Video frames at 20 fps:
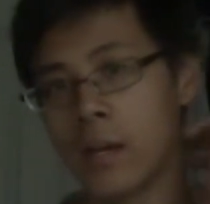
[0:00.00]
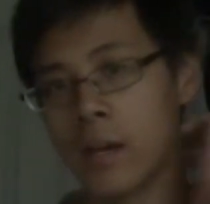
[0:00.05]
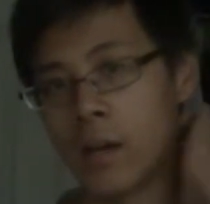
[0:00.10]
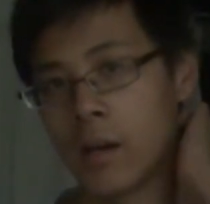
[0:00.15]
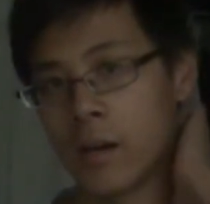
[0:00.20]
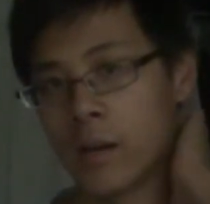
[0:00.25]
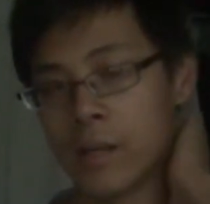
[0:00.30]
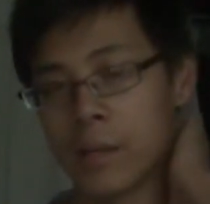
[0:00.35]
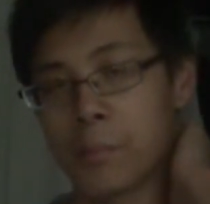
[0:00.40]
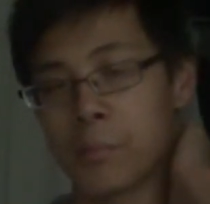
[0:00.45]

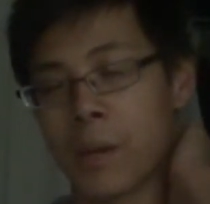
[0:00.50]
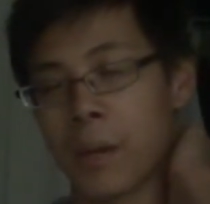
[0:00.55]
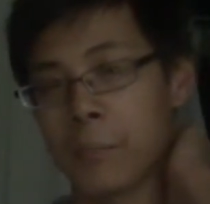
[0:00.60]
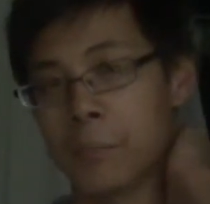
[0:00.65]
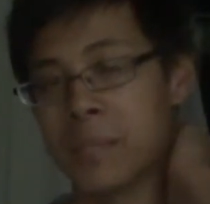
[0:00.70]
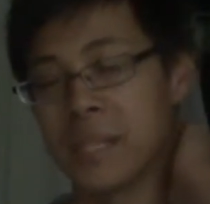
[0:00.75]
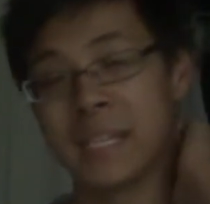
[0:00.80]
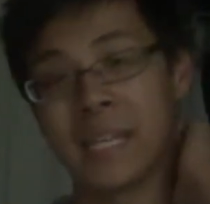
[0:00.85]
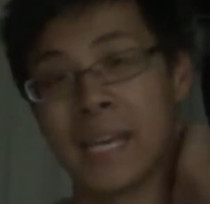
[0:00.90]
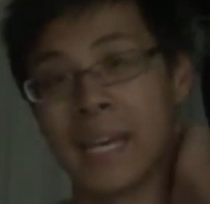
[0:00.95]
Uh, it might
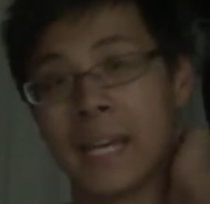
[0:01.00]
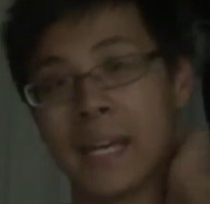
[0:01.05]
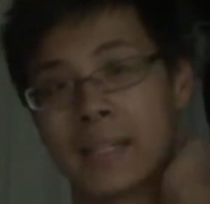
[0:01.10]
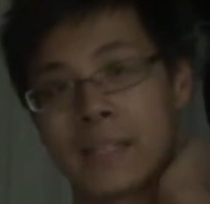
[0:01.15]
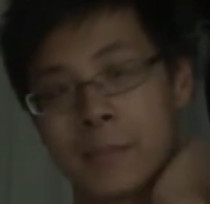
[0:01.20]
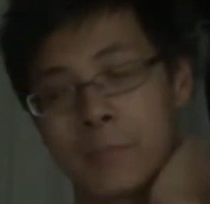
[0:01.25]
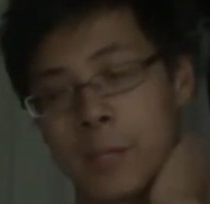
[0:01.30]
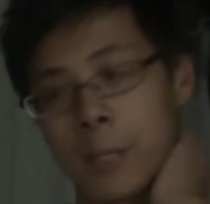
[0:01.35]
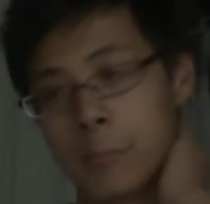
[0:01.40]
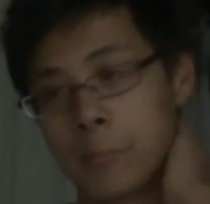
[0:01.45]
be canned,
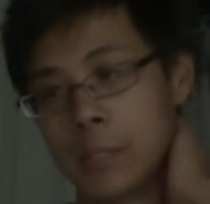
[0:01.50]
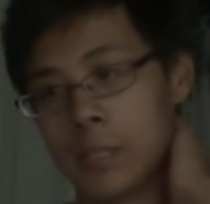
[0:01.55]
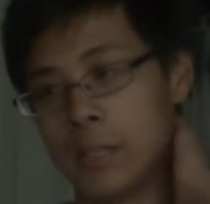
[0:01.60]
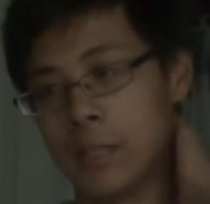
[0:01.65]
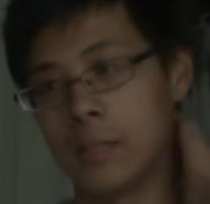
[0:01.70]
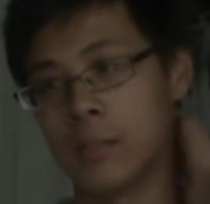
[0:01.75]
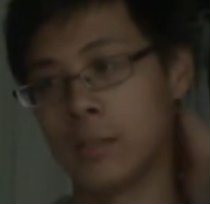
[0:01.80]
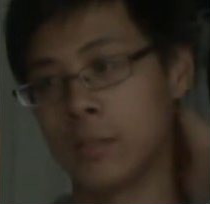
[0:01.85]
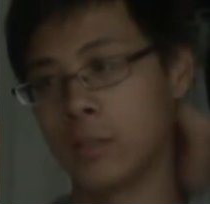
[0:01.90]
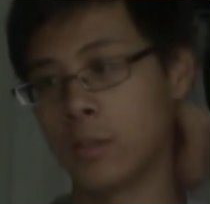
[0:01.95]
it might be,
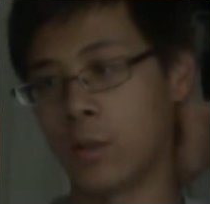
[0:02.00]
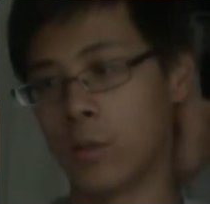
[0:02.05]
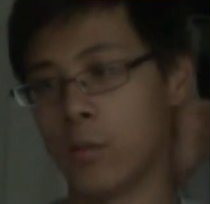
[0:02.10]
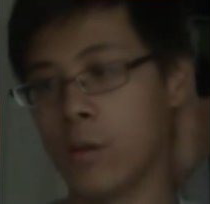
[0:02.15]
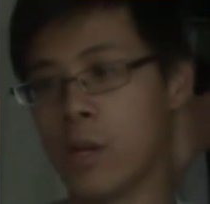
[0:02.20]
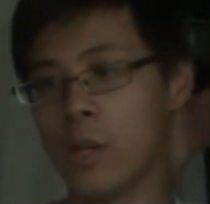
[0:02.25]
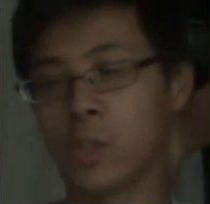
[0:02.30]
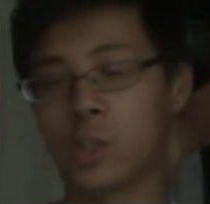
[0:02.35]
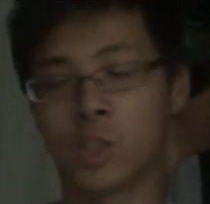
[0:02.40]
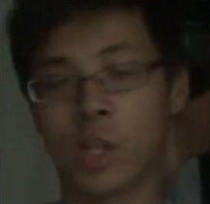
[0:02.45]
you know,
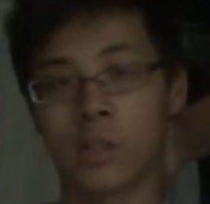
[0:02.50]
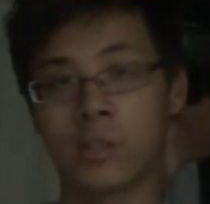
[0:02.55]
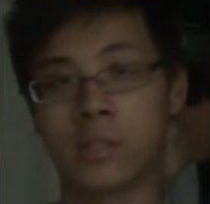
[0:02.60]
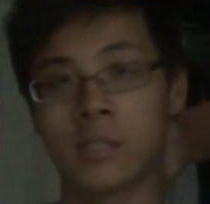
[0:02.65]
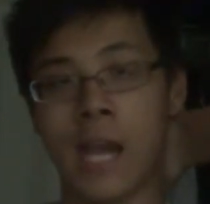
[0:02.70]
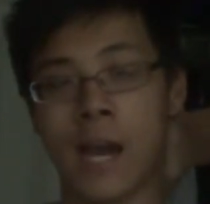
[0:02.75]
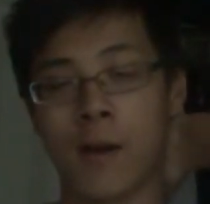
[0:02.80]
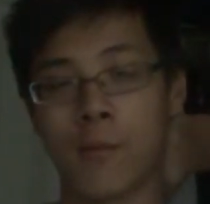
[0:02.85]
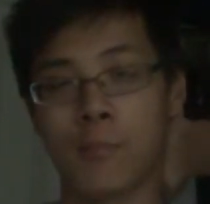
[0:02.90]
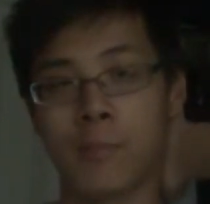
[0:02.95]
shut
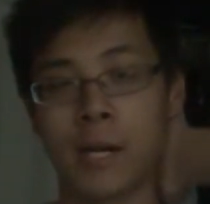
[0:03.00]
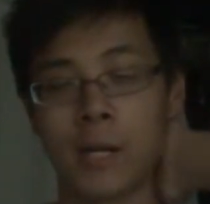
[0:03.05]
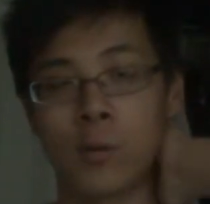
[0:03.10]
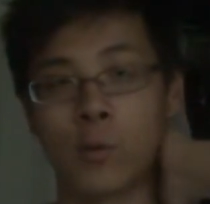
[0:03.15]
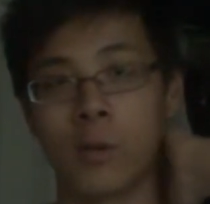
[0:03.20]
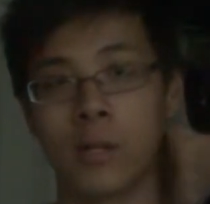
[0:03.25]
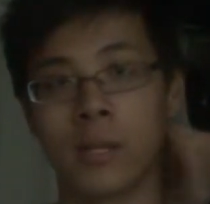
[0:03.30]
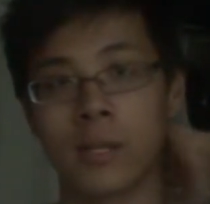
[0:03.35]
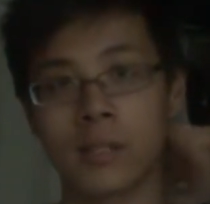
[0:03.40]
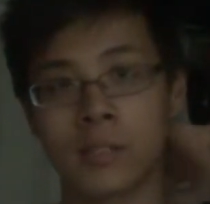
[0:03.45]
down by
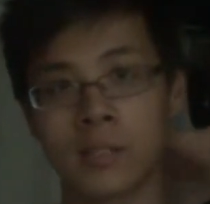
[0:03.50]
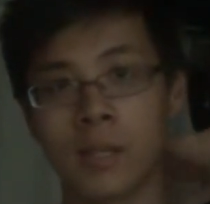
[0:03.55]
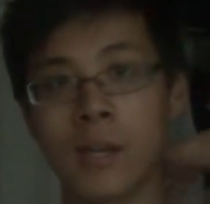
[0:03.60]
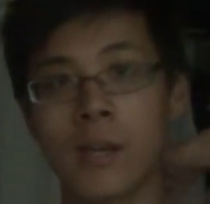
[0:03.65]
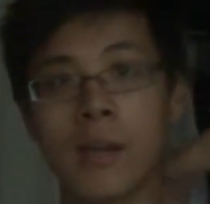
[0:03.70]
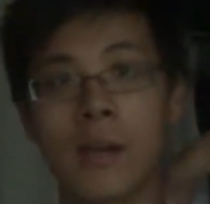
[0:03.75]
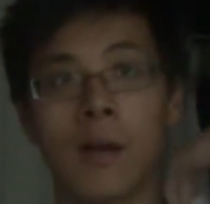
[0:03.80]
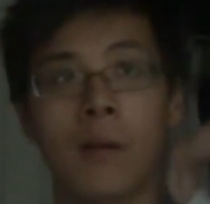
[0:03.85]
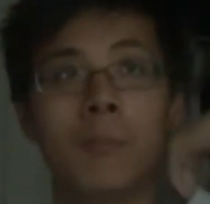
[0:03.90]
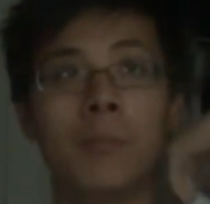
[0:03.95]
critics.
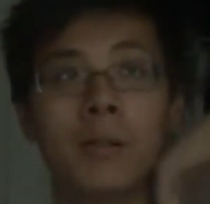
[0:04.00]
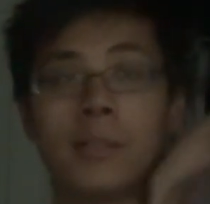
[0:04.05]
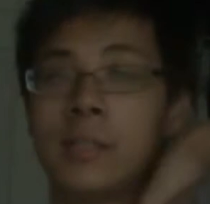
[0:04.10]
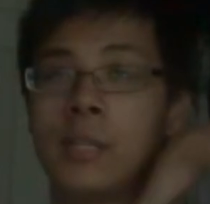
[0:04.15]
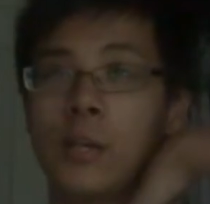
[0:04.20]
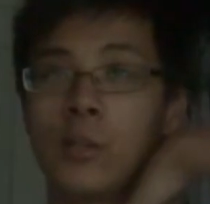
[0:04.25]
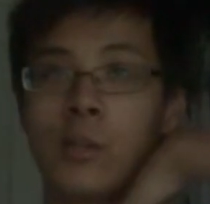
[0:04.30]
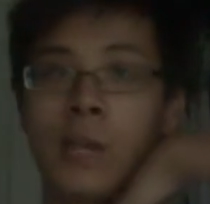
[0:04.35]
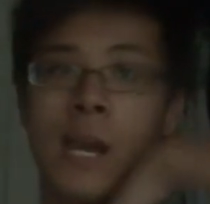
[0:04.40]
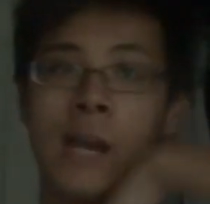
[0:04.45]
But
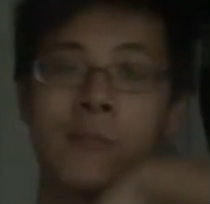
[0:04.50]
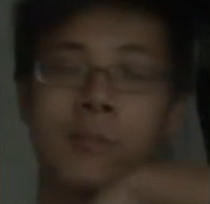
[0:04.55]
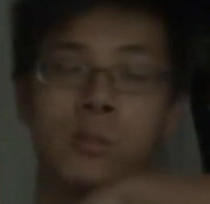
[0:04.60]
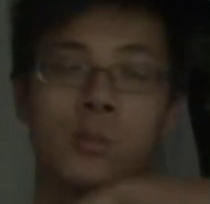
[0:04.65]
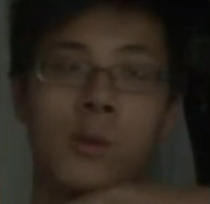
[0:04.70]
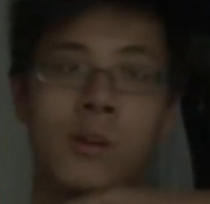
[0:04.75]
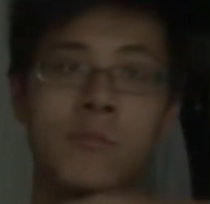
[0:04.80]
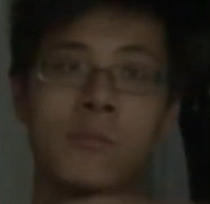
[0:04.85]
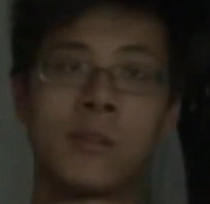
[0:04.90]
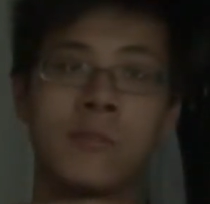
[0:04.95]
there you have it,
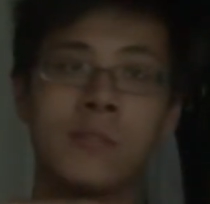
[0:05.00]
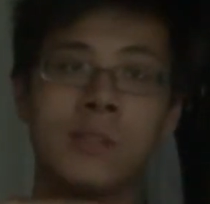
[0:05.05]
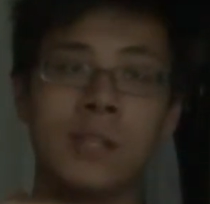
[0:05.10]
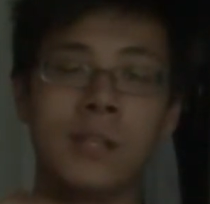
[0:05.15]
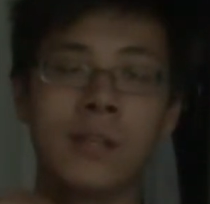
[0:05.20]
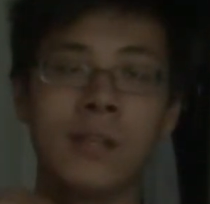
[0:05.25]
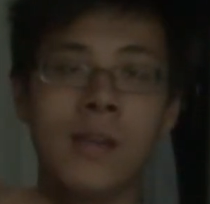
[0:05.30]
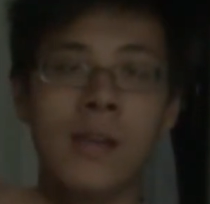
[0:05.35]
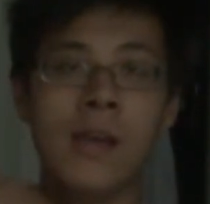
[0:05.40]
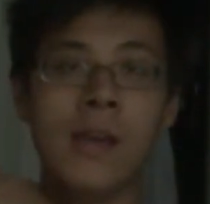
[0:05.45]
twenty
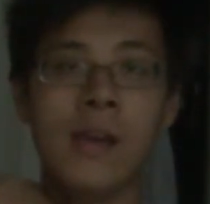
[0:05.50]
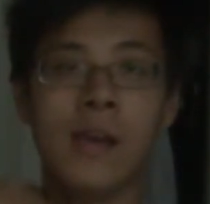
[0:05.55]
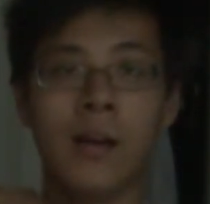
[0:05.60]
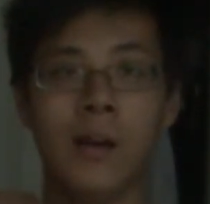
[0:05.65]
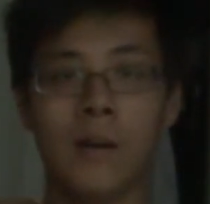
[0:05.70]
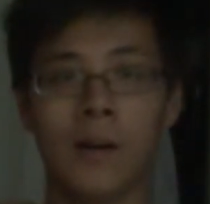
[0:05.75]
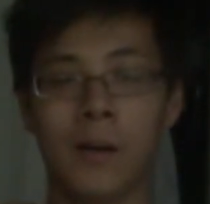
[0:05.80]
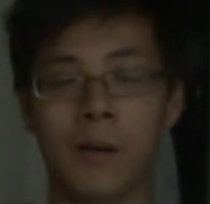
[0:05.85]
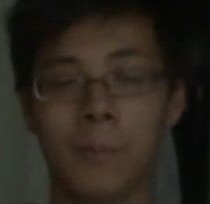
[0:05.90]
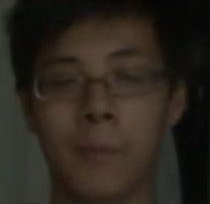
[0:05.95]
fifteen.
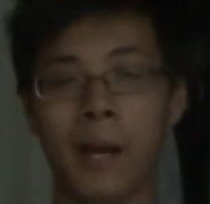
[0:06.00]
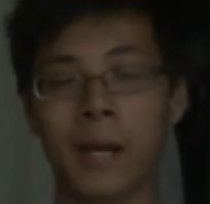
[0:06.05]
Um,